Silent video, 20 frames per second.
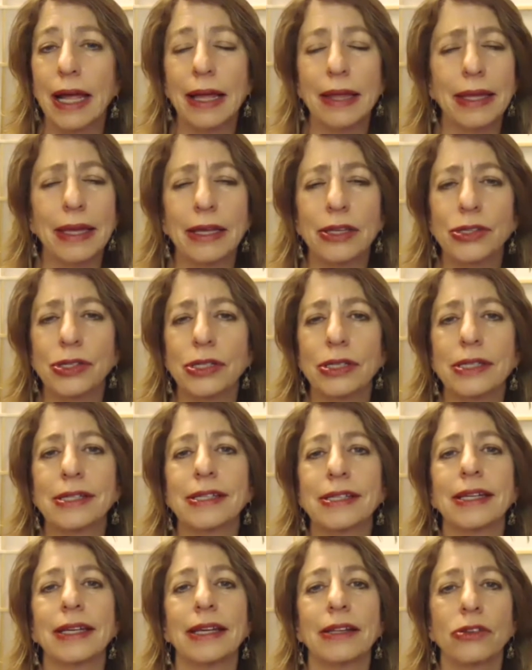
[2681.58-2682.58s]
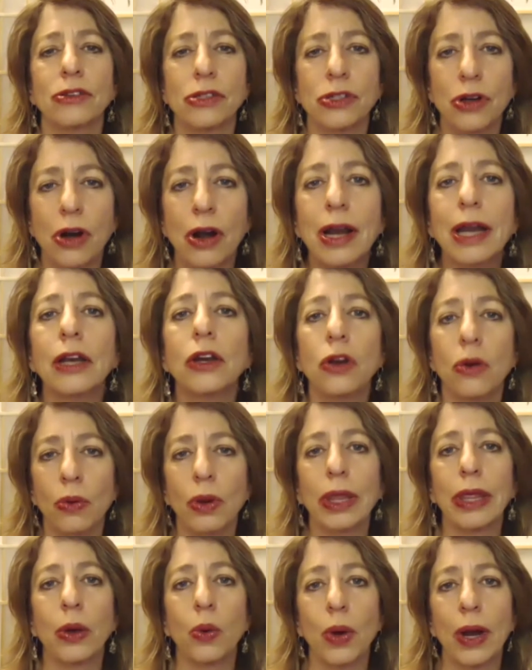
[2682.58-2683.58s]
It's starting to
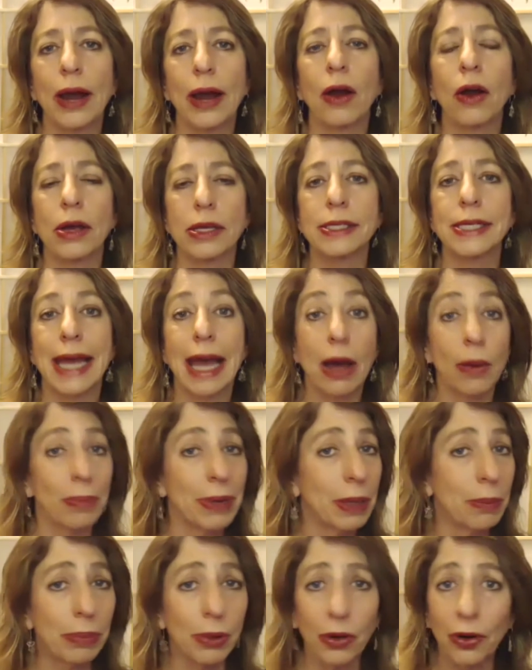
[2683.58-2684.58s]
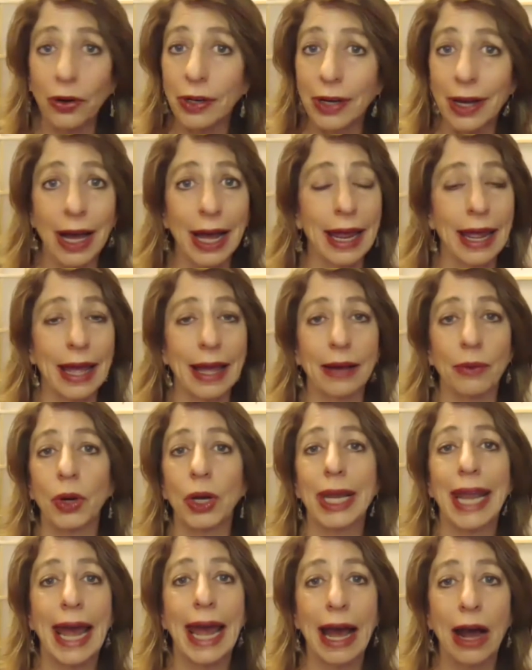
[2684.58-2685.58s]
really wear us down. People are dying.
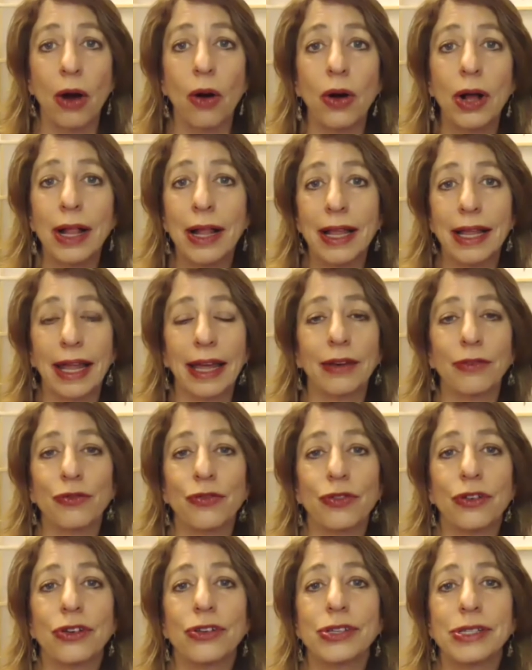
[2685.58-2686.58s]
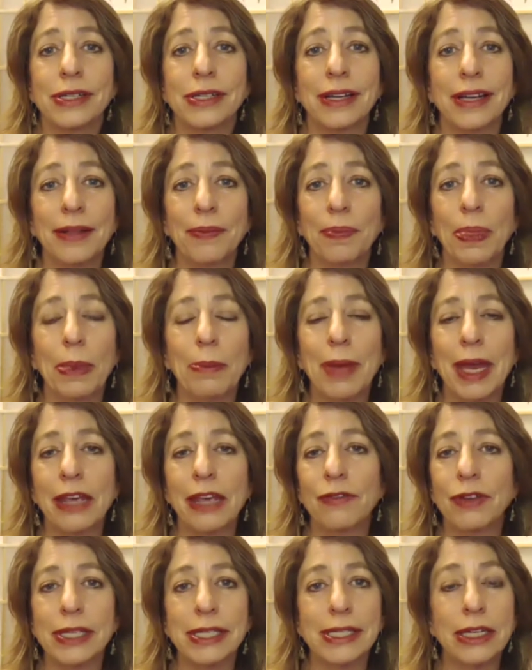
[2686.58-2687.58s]
We now, like at first,
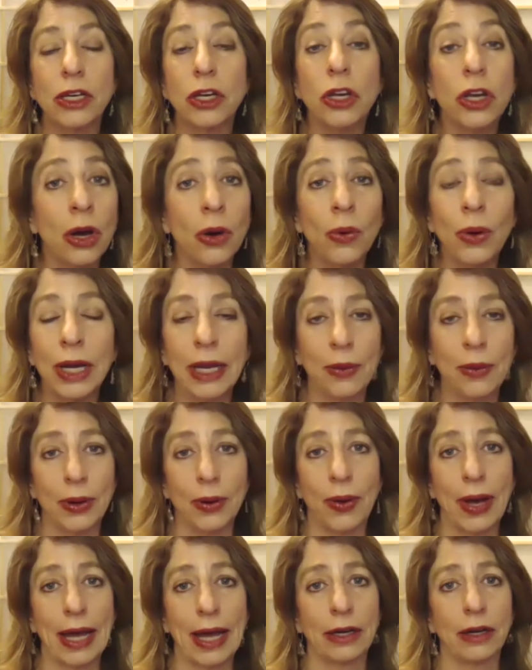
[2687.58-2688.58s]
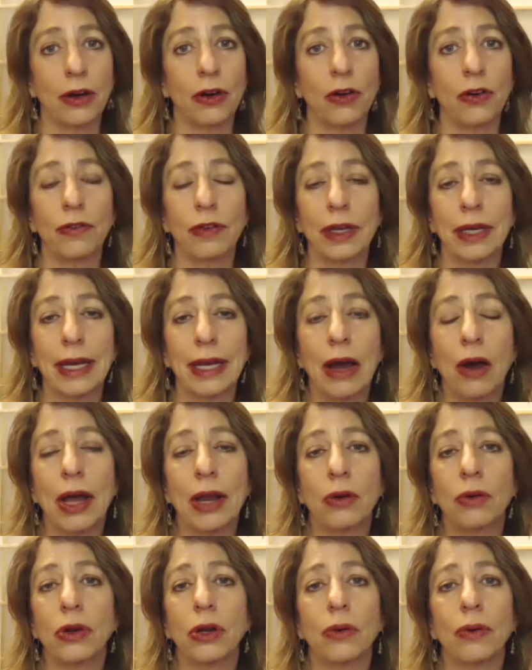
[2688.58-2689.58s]
many of us didn't know anyone who had COVID. Now
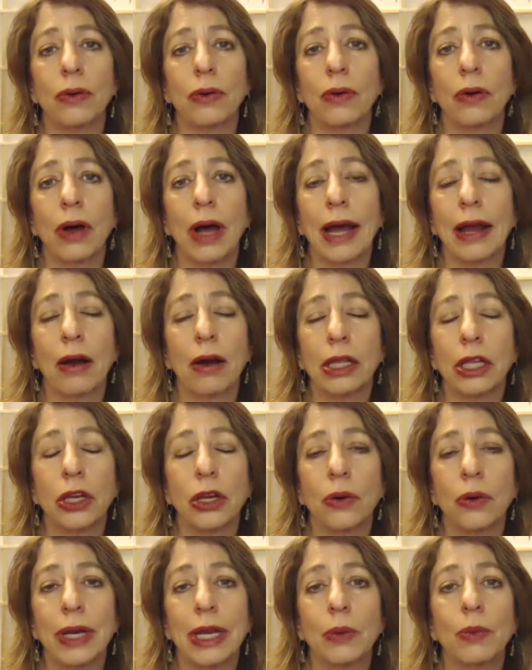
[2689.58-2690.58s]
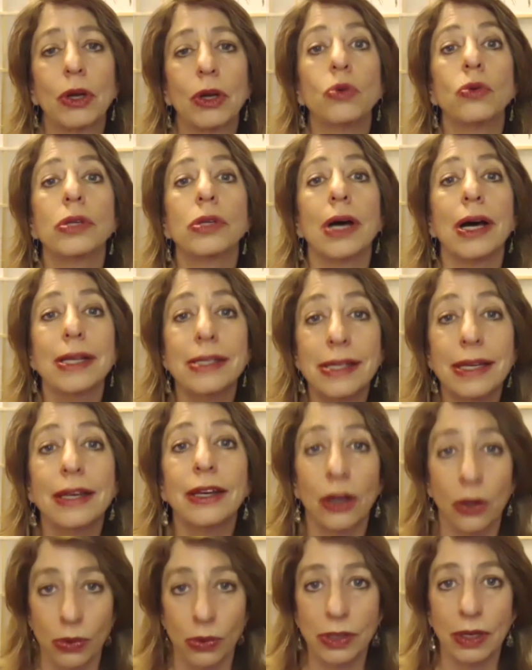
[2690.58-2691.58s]
I hardly know anyone who
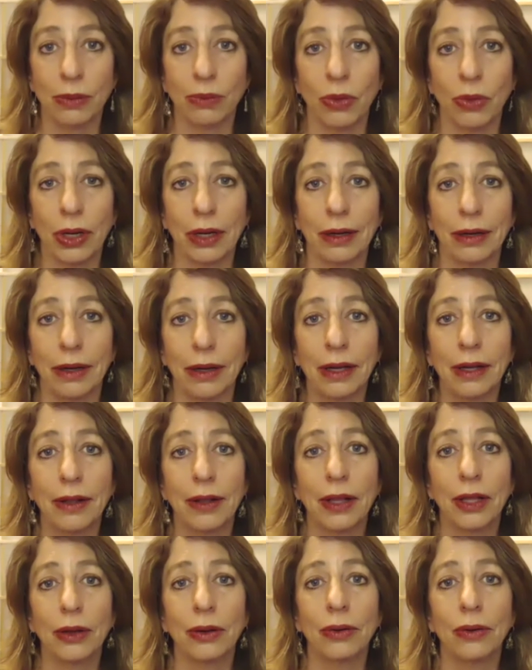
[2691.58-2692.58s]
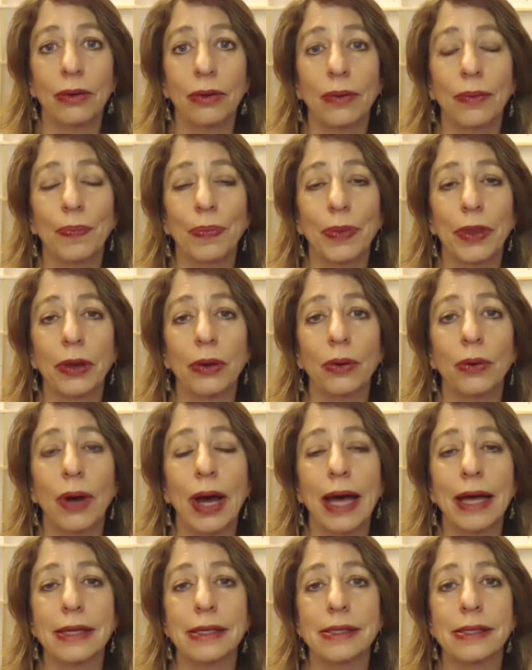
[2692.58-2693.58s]
doesn't know someone who
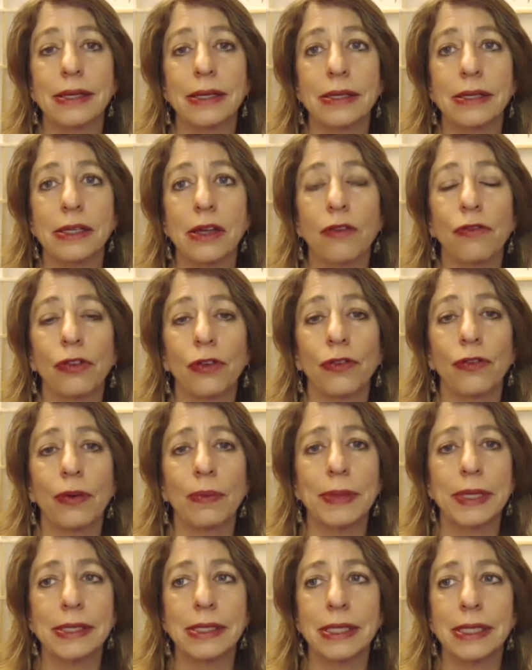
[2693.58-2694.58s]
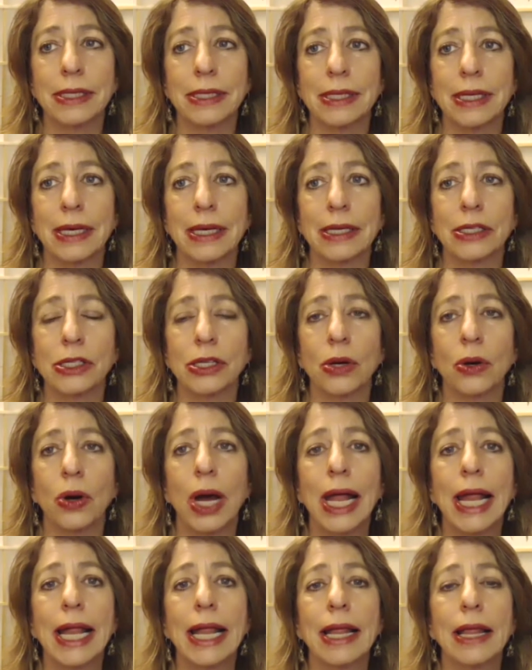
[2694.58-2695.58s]
has suffered from this disease.
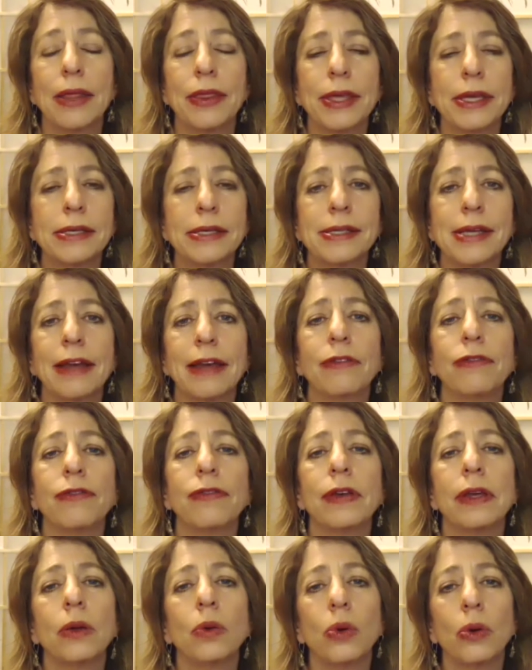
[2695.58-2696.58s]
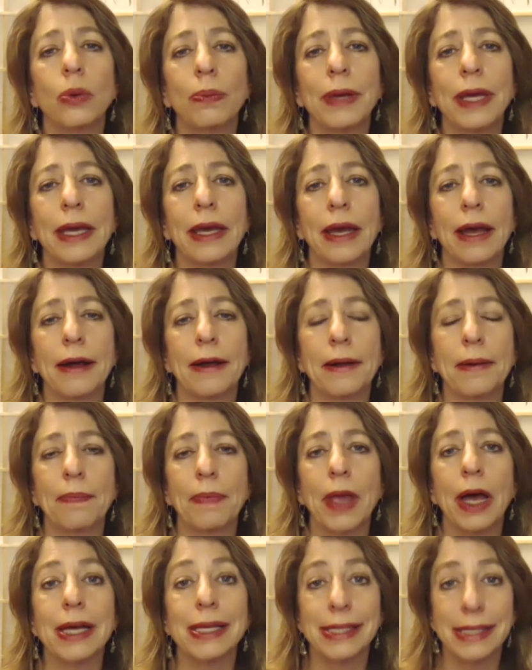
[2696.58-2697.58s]
So this, I feel, will be
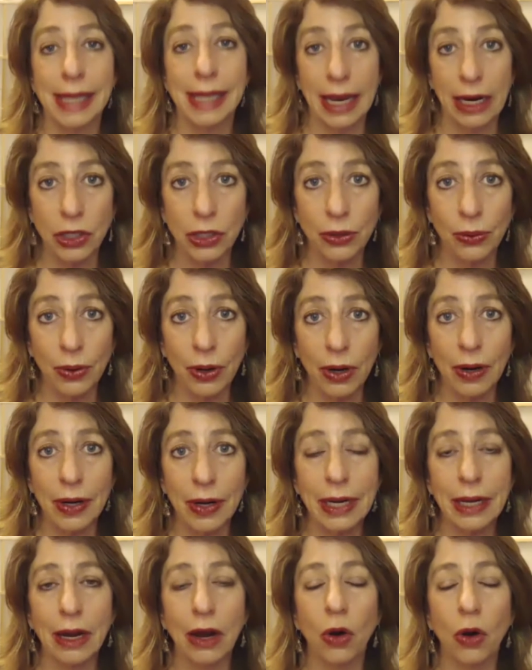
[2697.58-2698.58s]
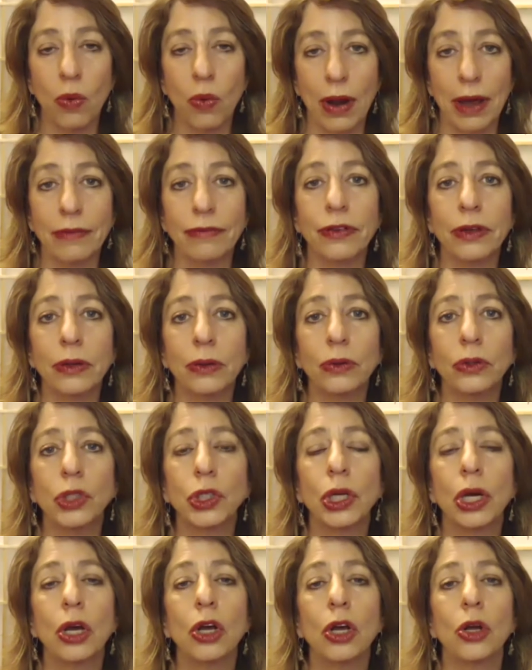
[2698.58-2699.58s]
a sanctuary, a
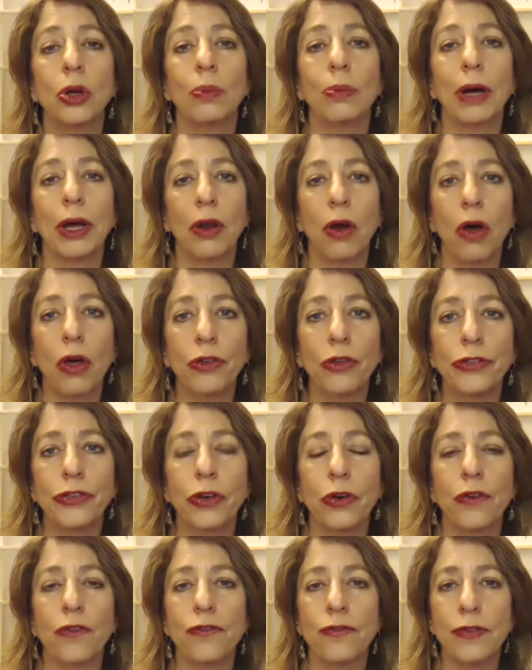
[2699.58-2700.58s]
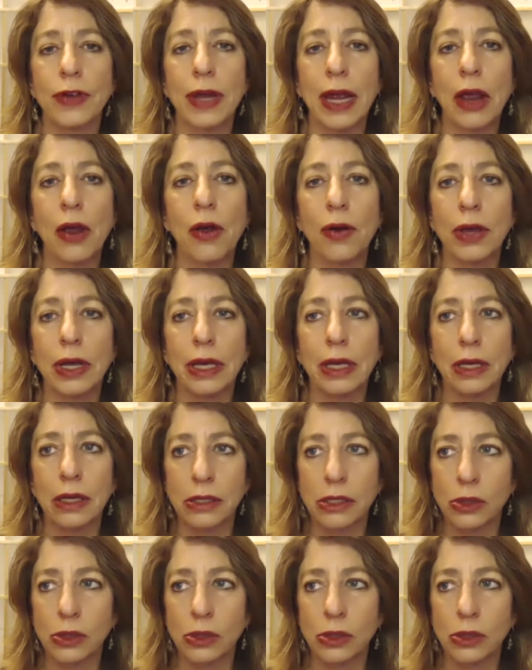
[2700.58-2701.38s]
refuge, but also very